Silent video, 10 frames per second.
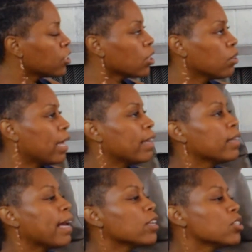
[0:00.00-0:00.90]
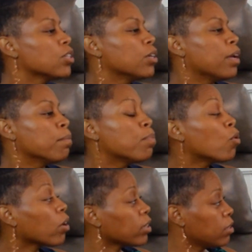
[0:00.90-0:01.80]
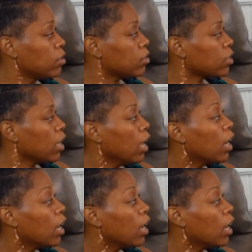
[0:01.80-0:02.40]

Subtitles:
so that is the importance